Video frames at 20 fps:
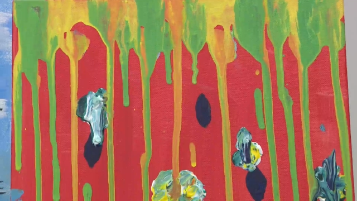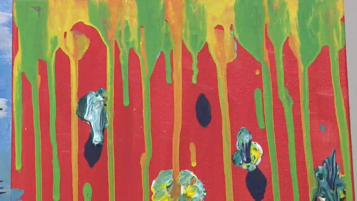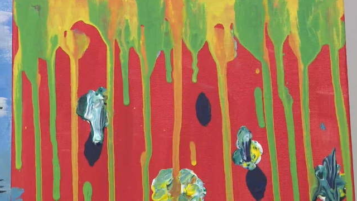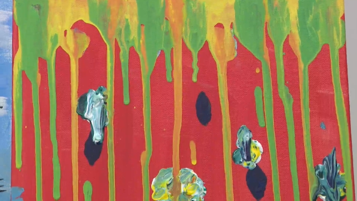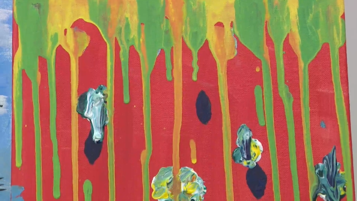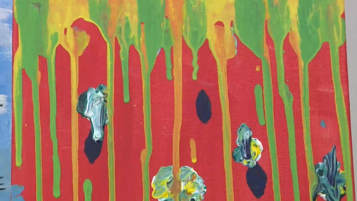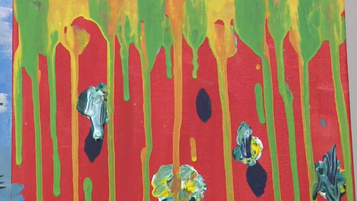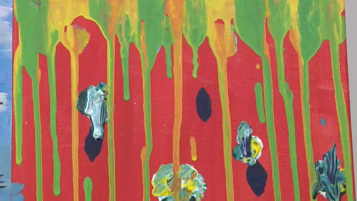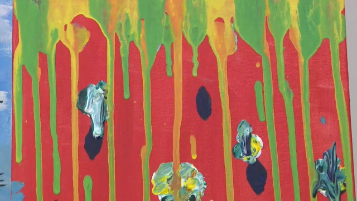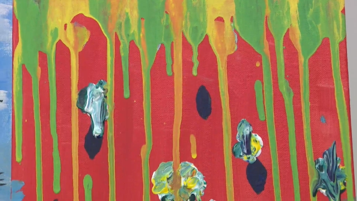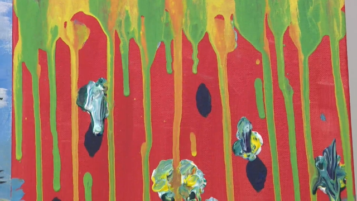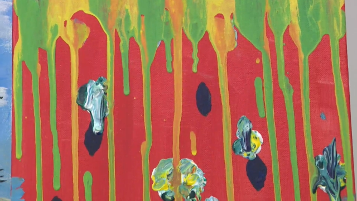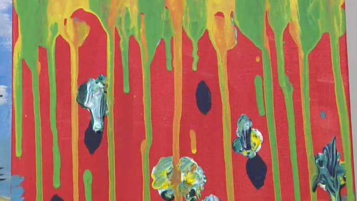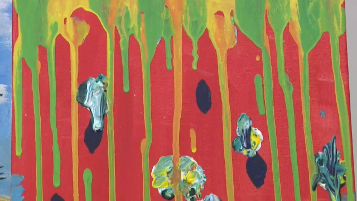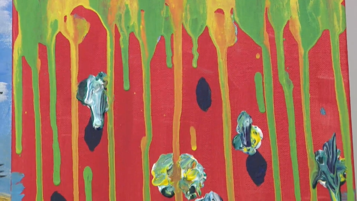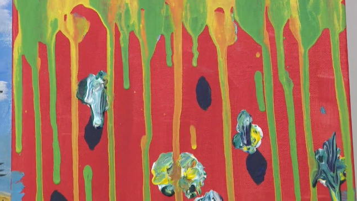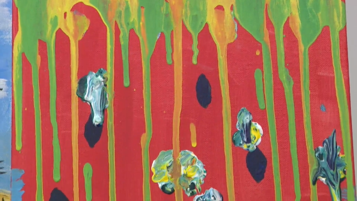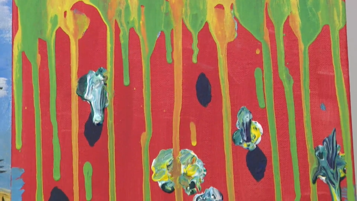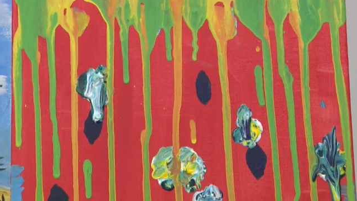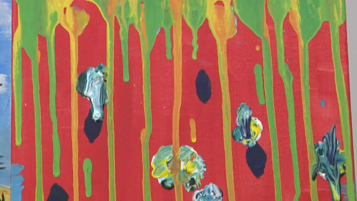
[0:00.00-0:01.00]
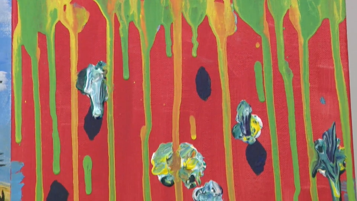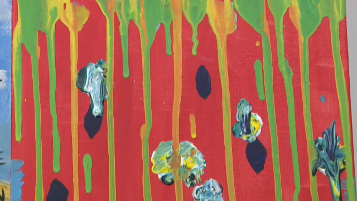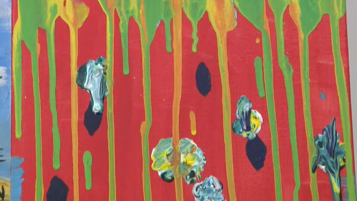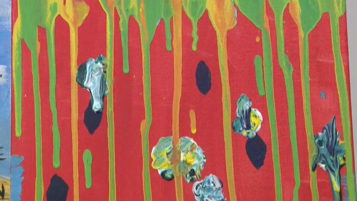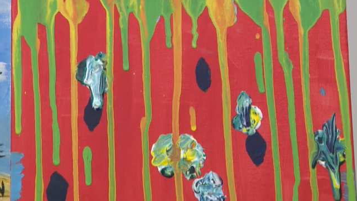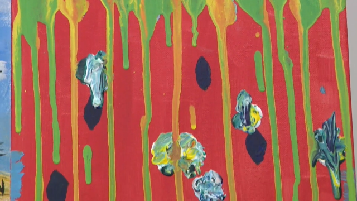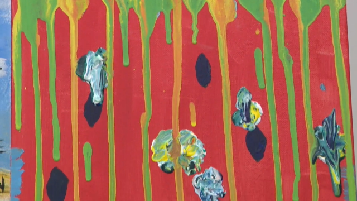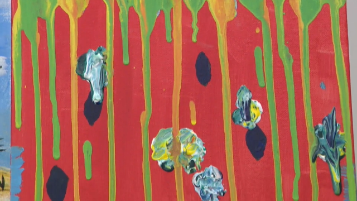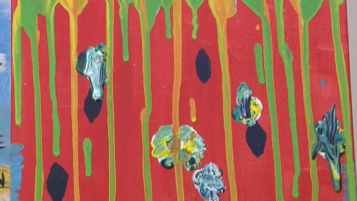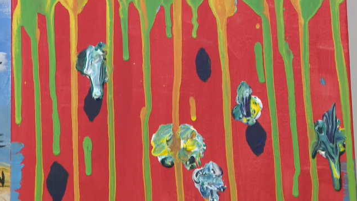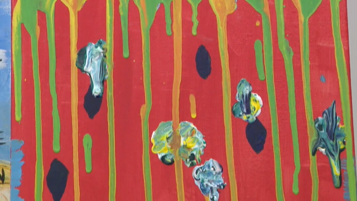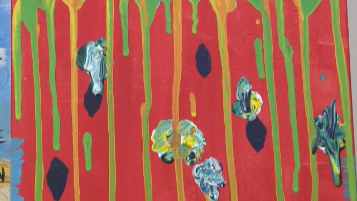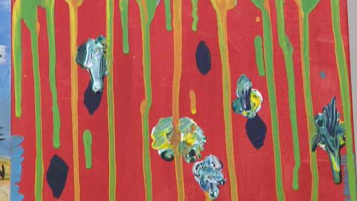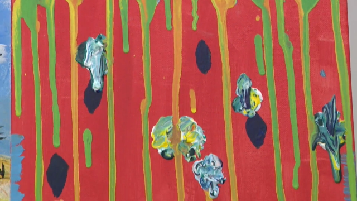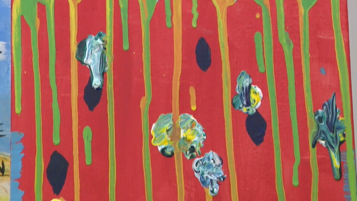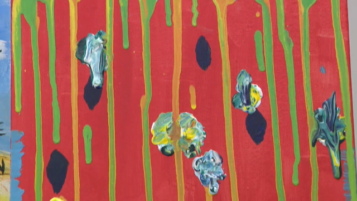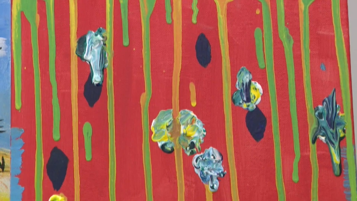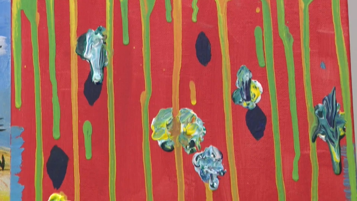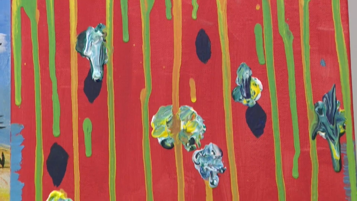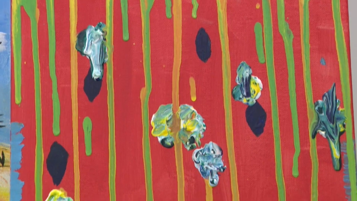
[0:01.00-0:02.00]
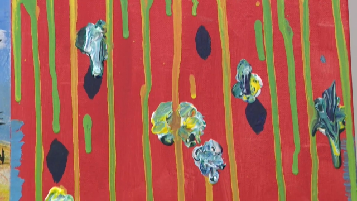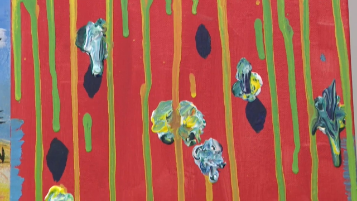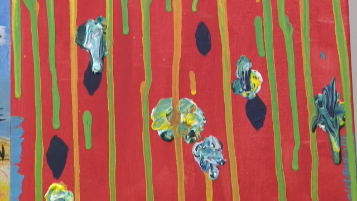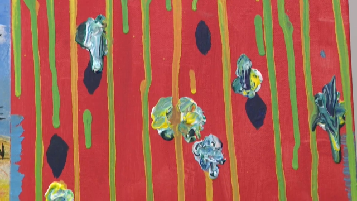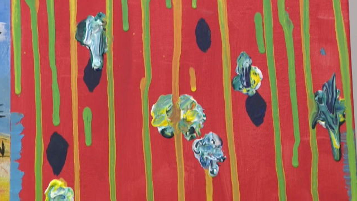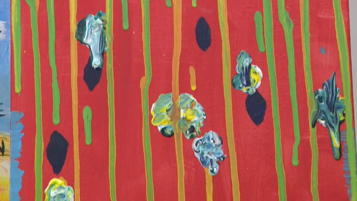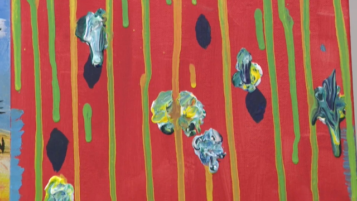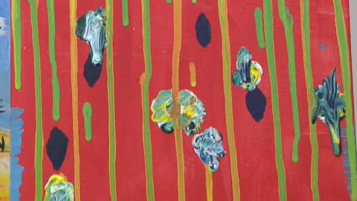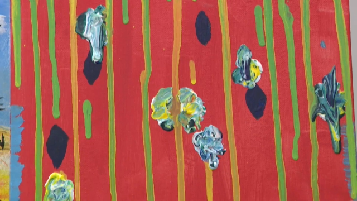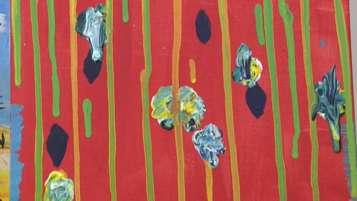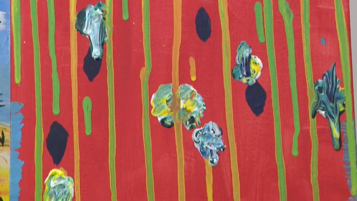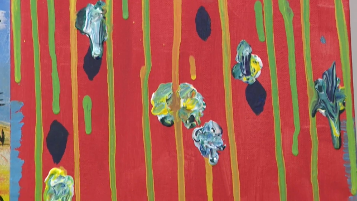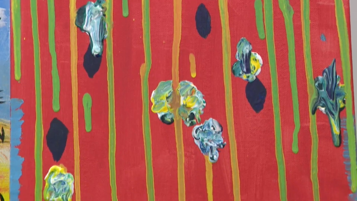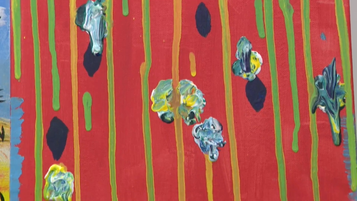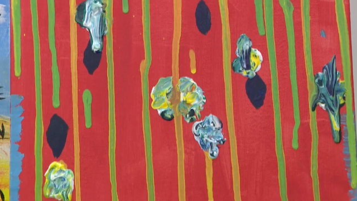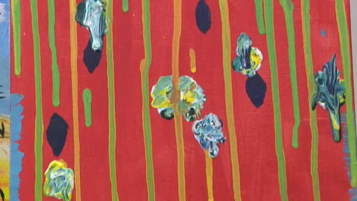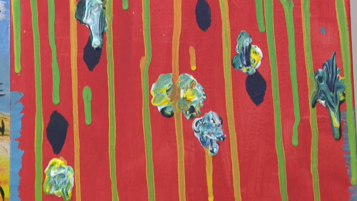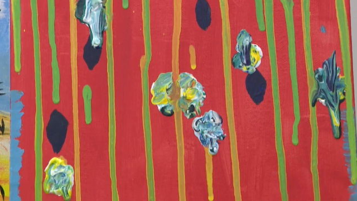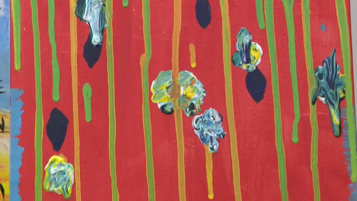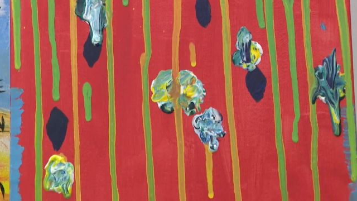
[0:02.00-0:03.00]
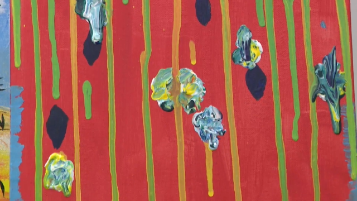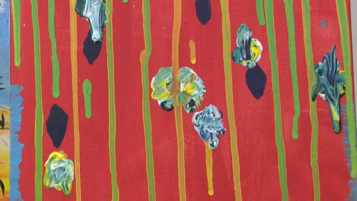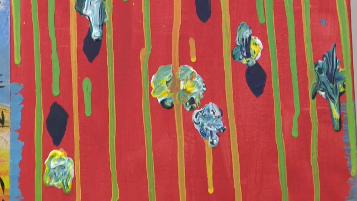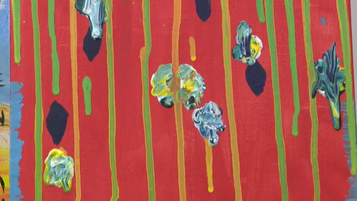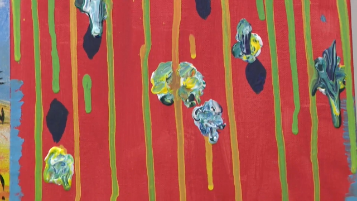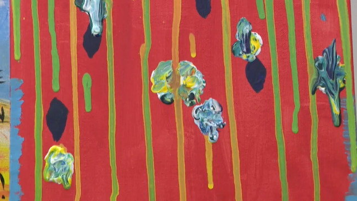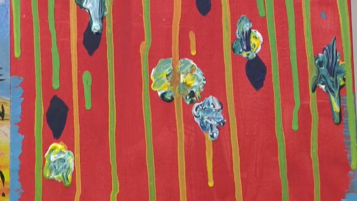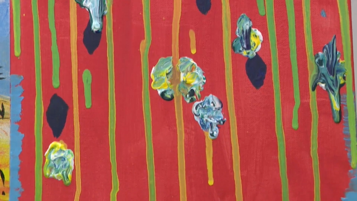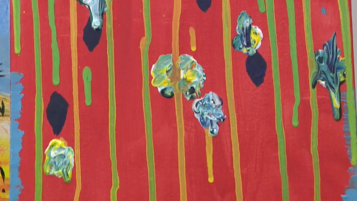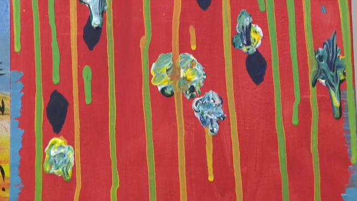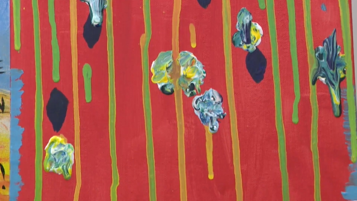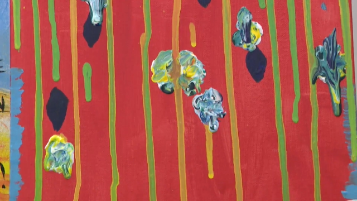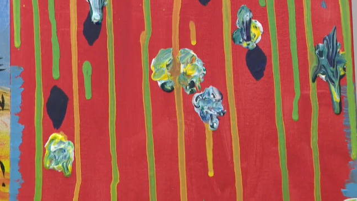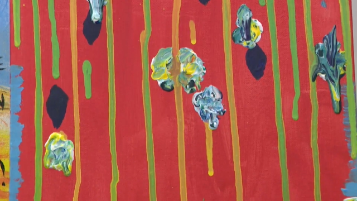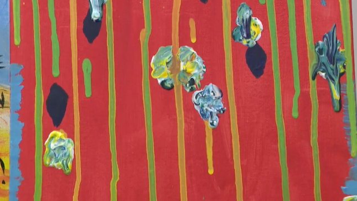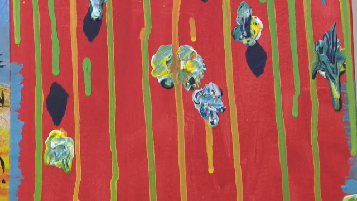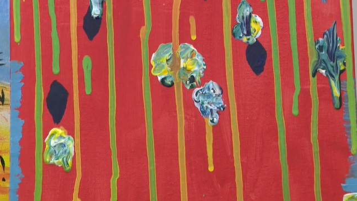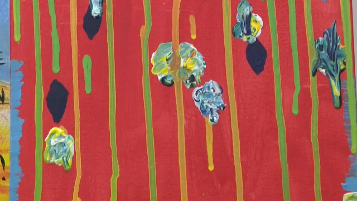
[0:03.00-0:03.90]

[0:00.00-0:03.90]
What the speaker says: No face is visible, so there are no lips to read.